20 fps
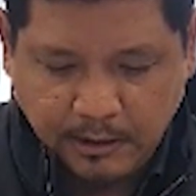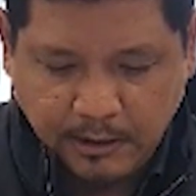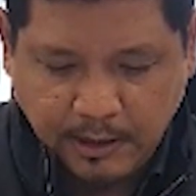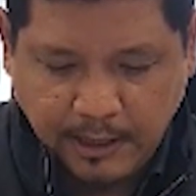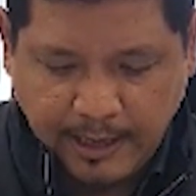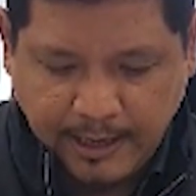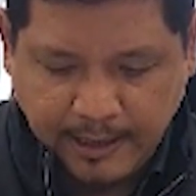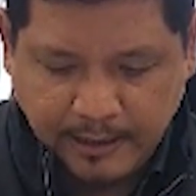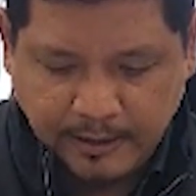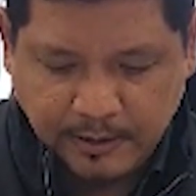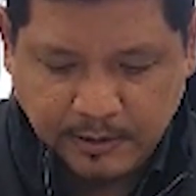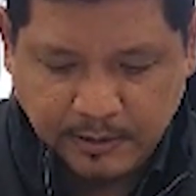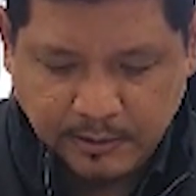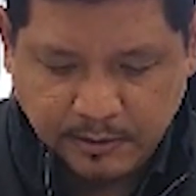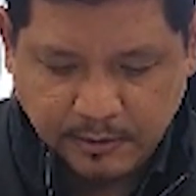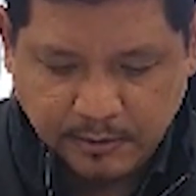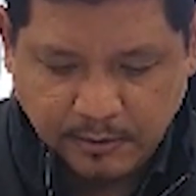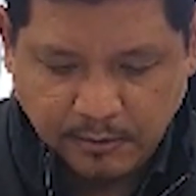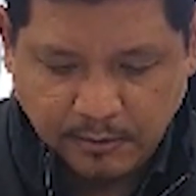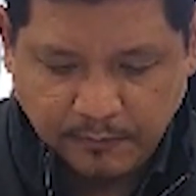Act
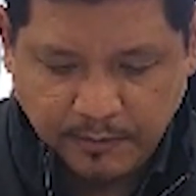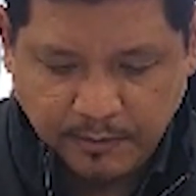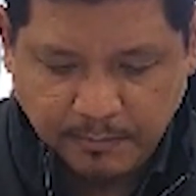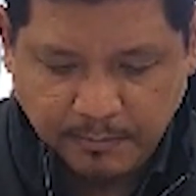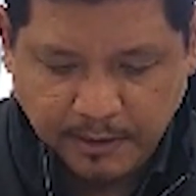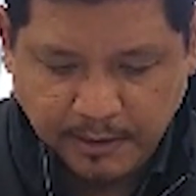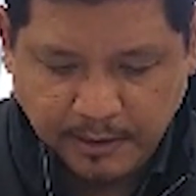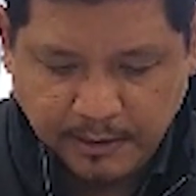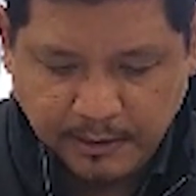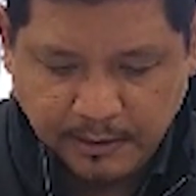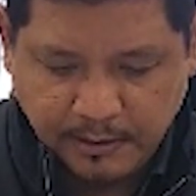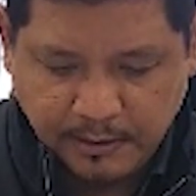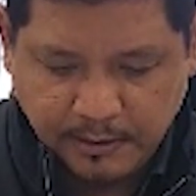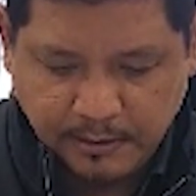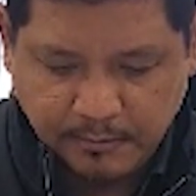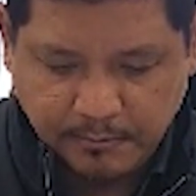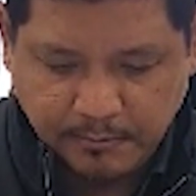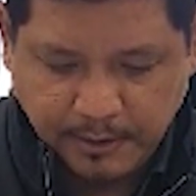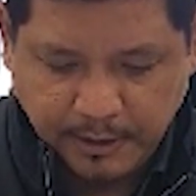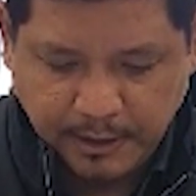of the
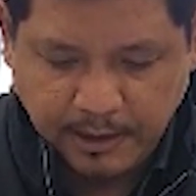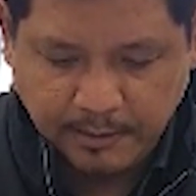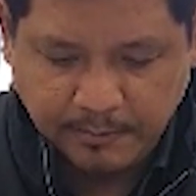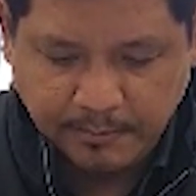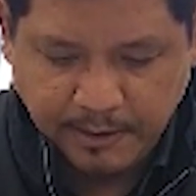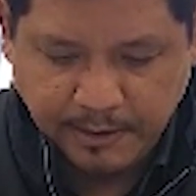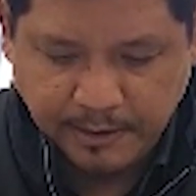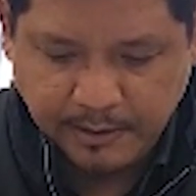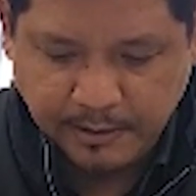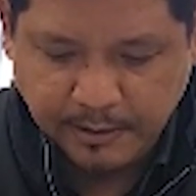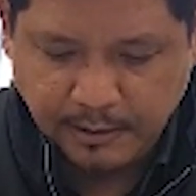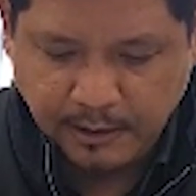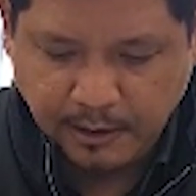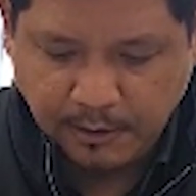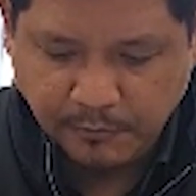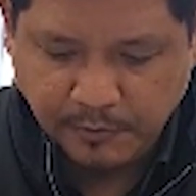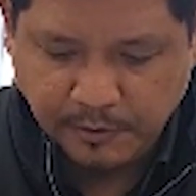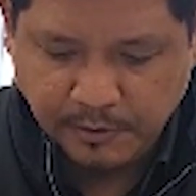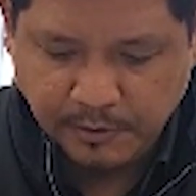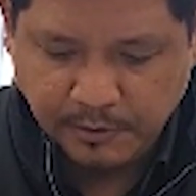Meghalaya Medical
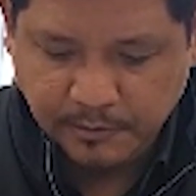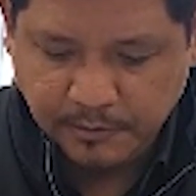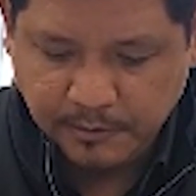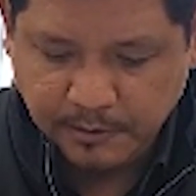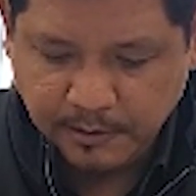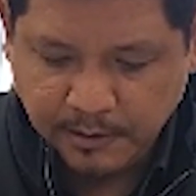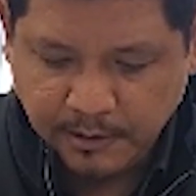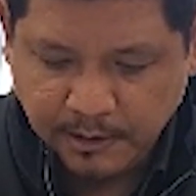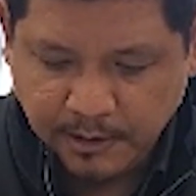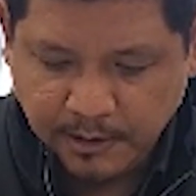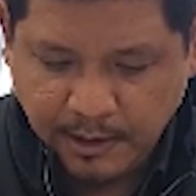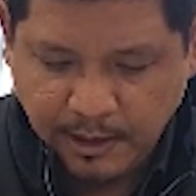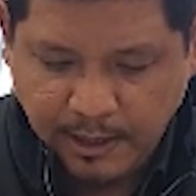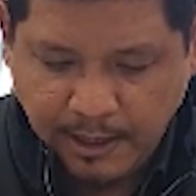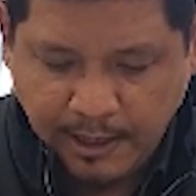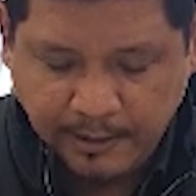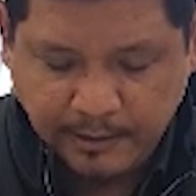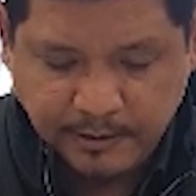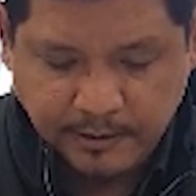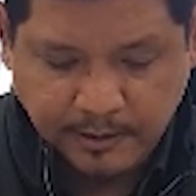Council
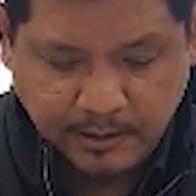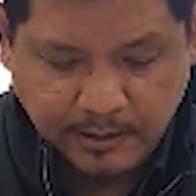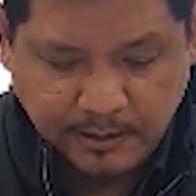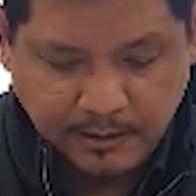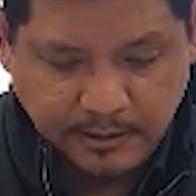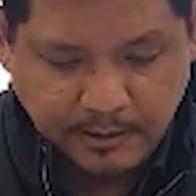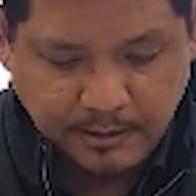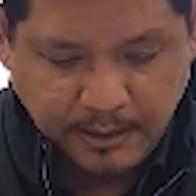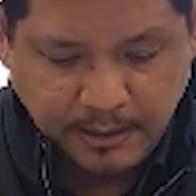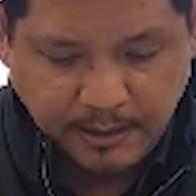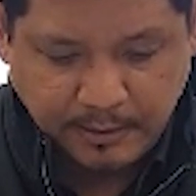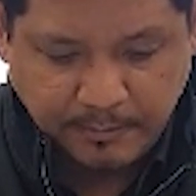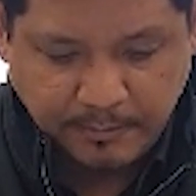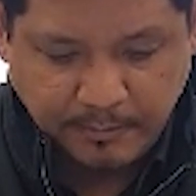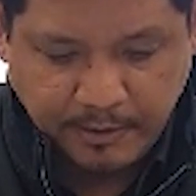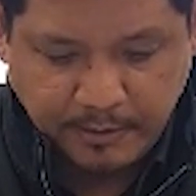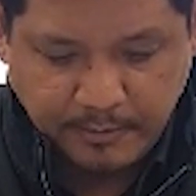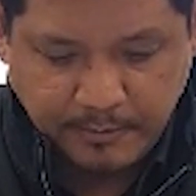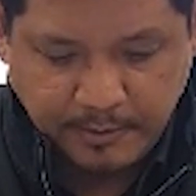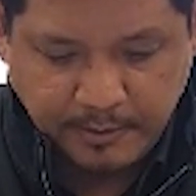Act, and that
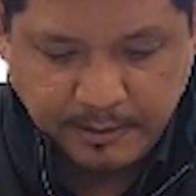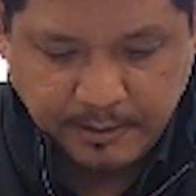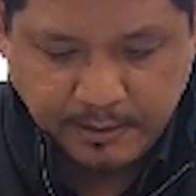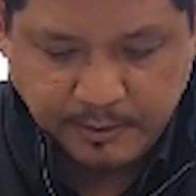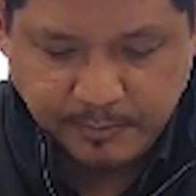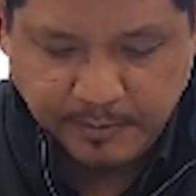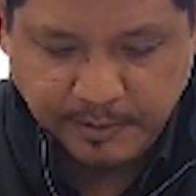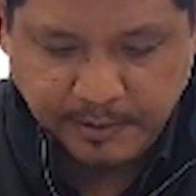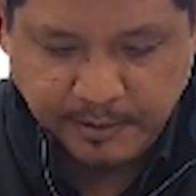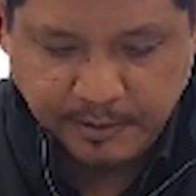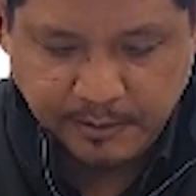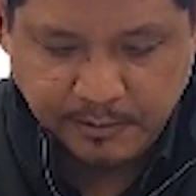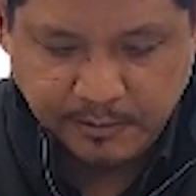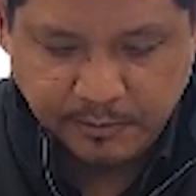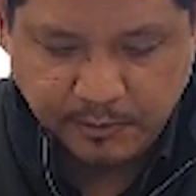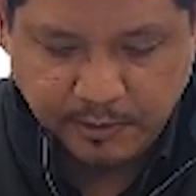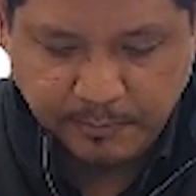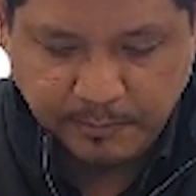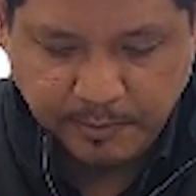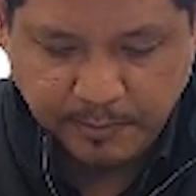amendment has been
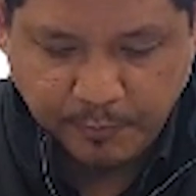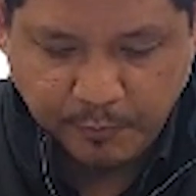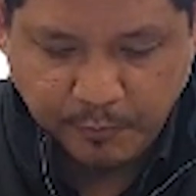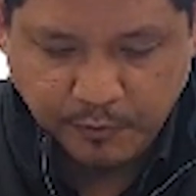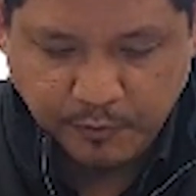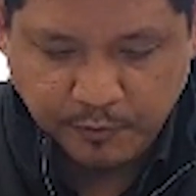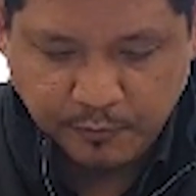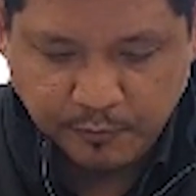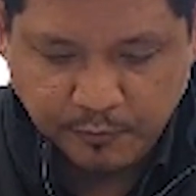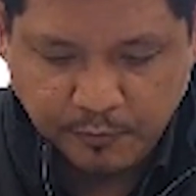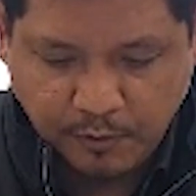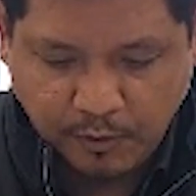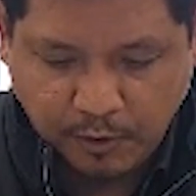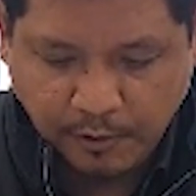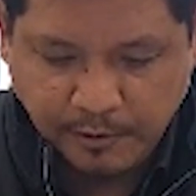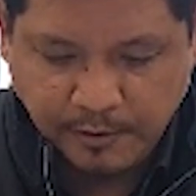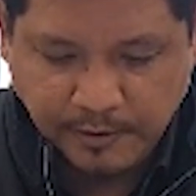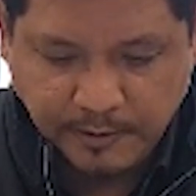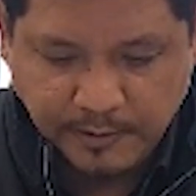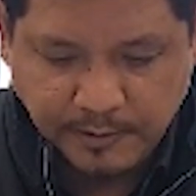today proposed through an
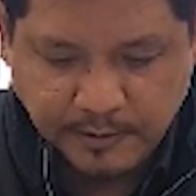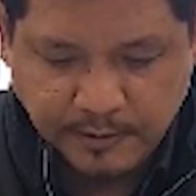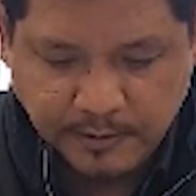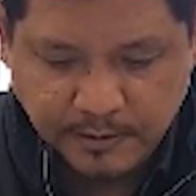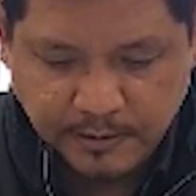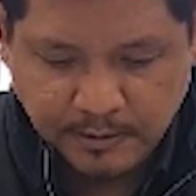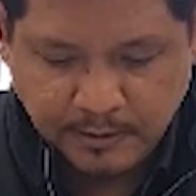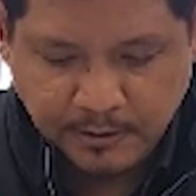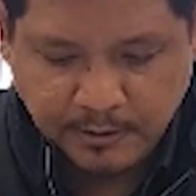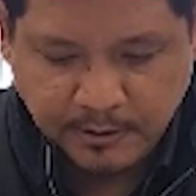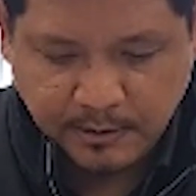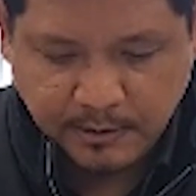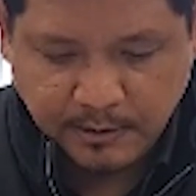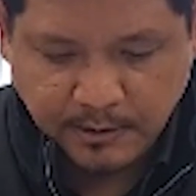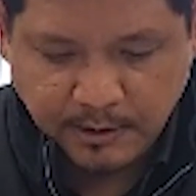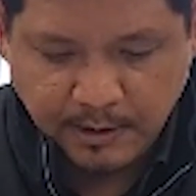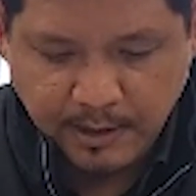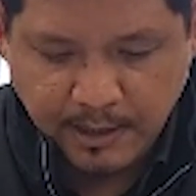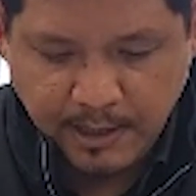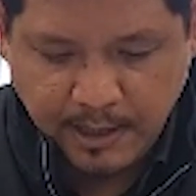ordinance,
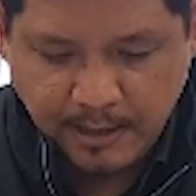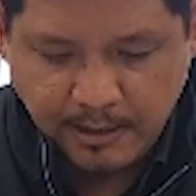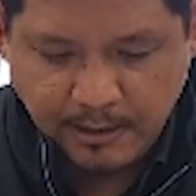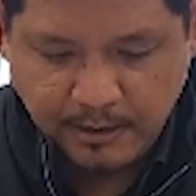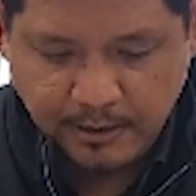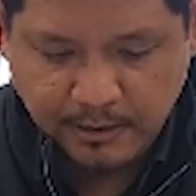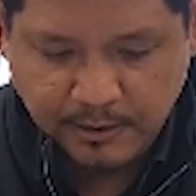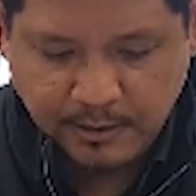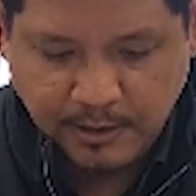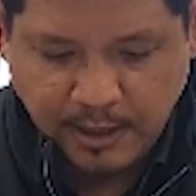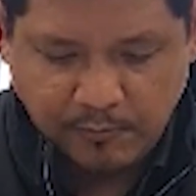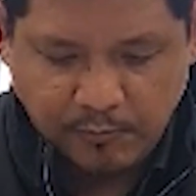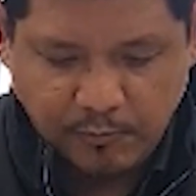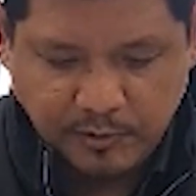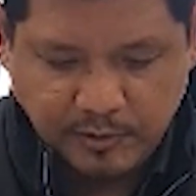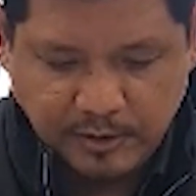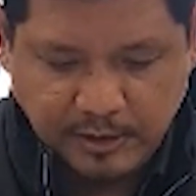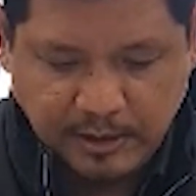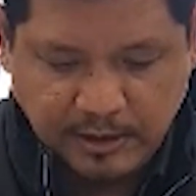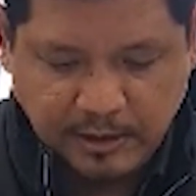and that
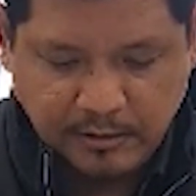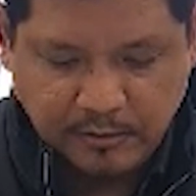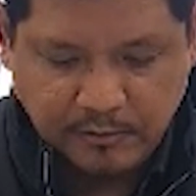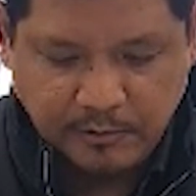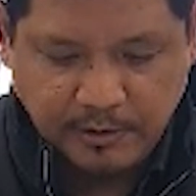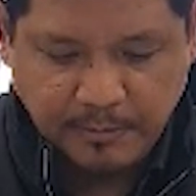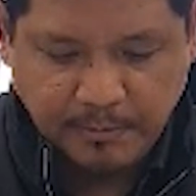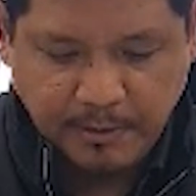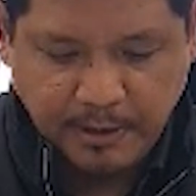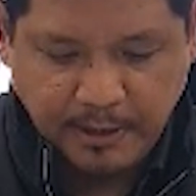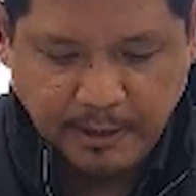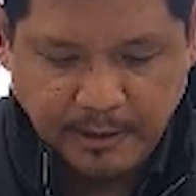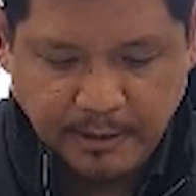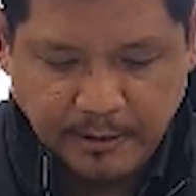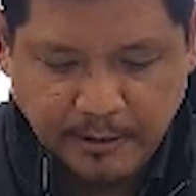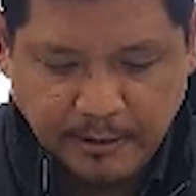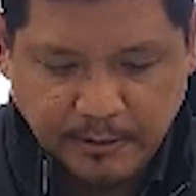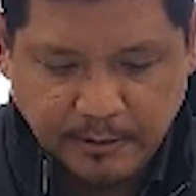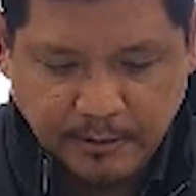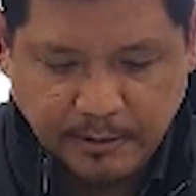was cleared today by
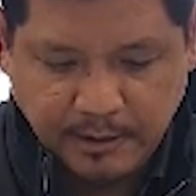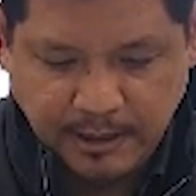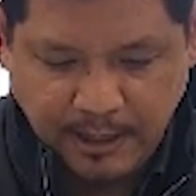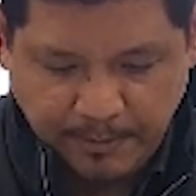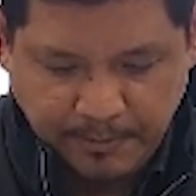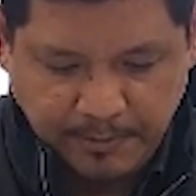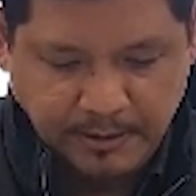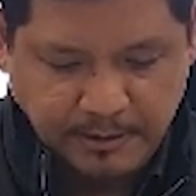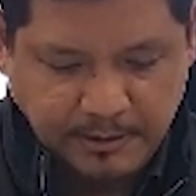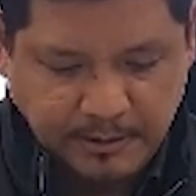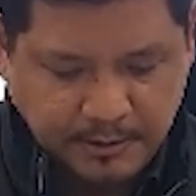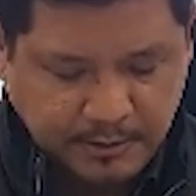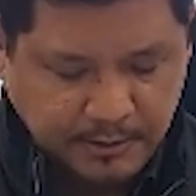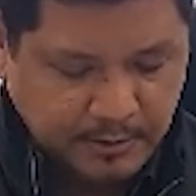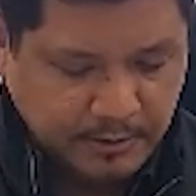the Cabinet.